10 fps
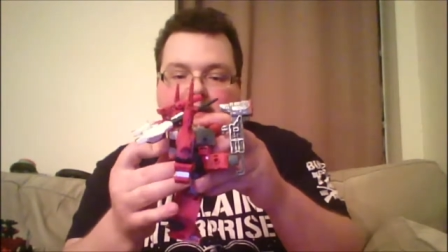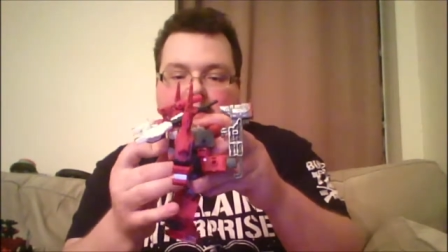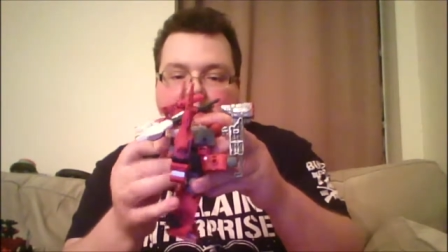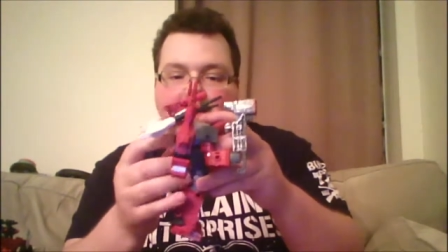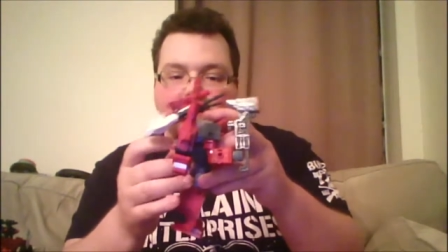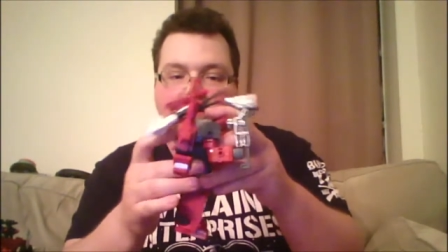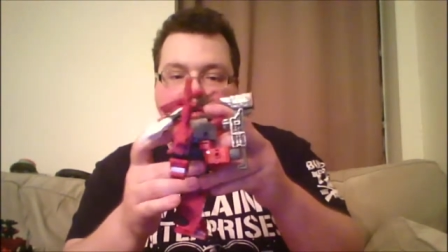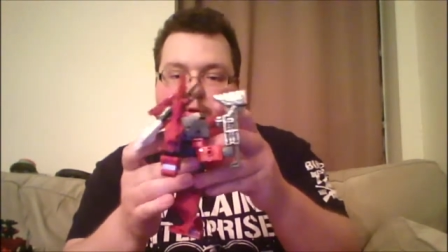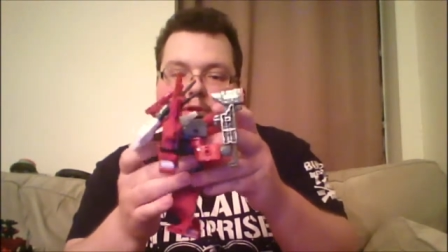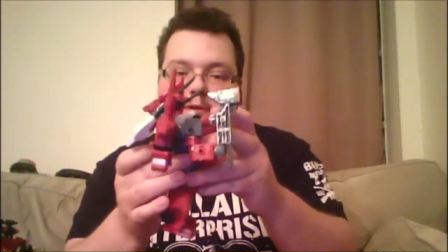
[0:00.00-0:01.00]
And
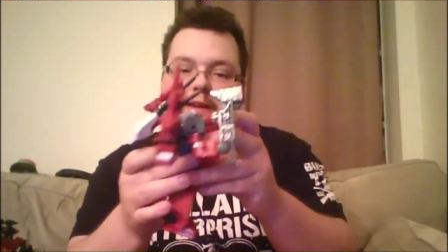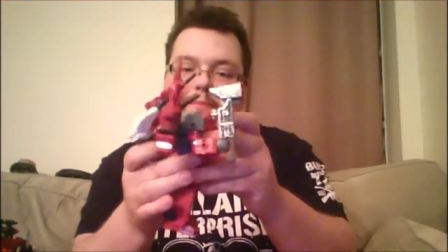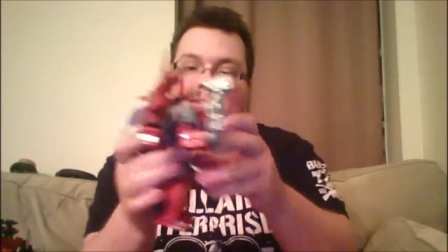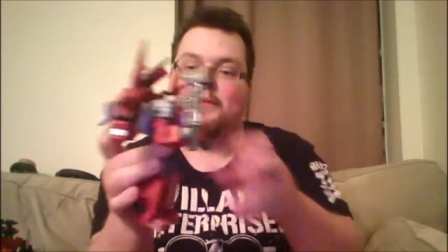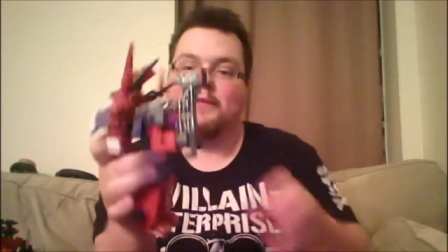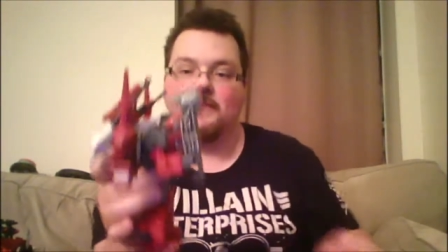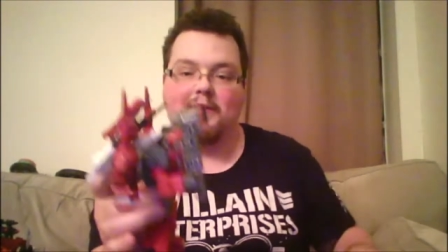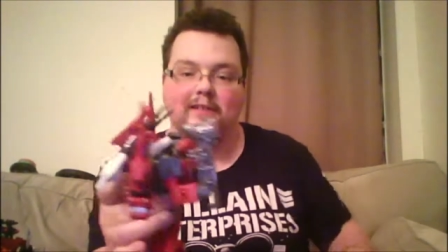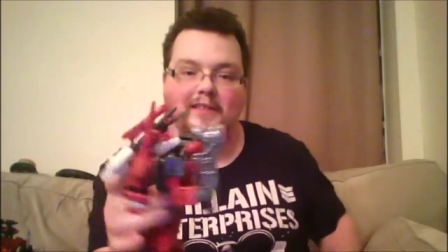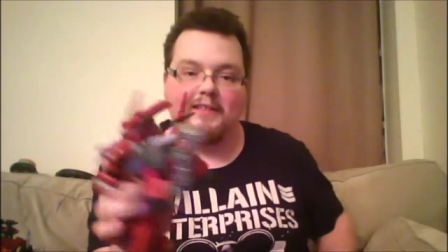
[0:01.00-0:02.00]
holy crap!
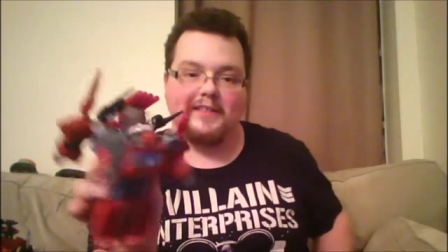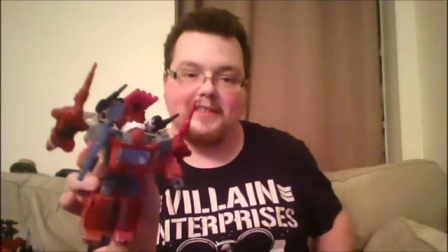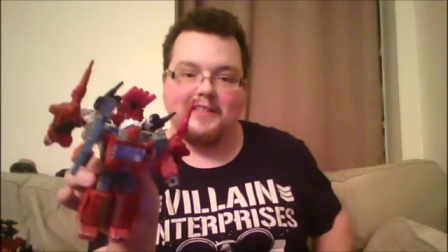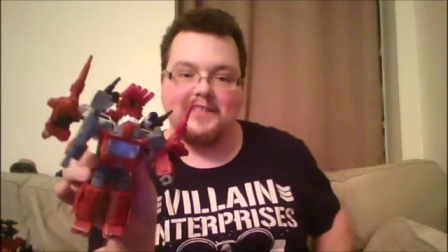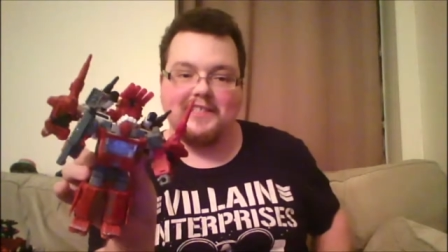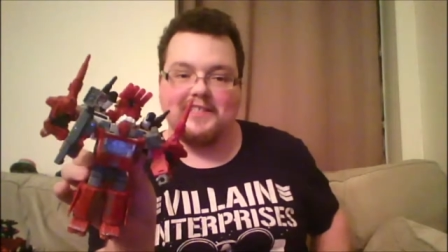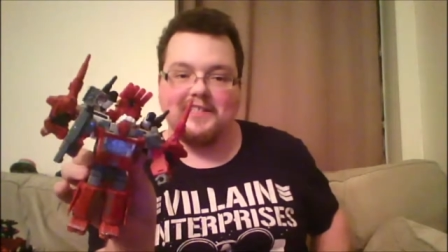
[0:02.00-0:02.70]
He's